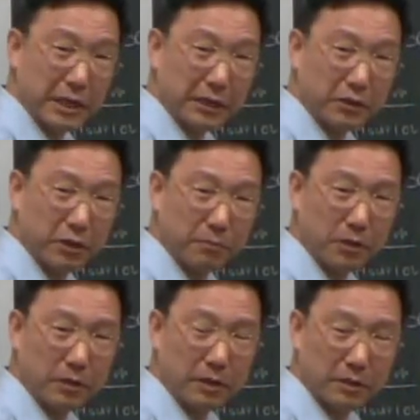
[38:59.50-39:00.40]
like
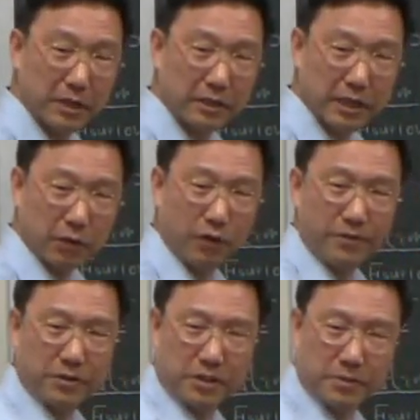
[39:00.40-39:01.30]
number,
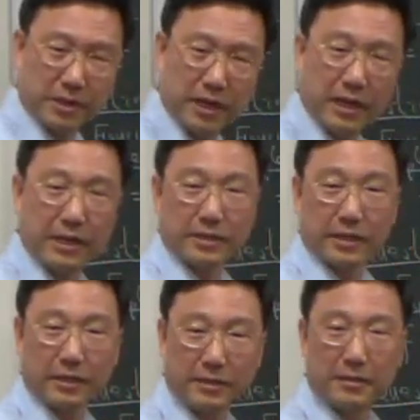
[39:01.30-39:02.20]
coefficients of size,
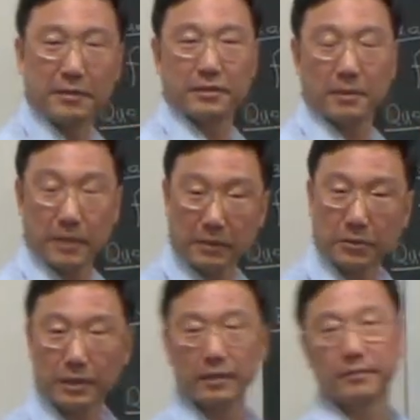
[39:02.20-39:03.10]
and stuff
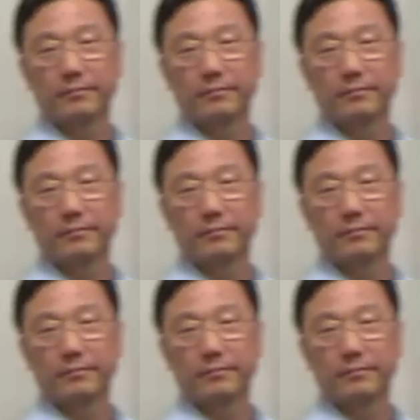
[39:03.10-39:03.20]
like that. Okay.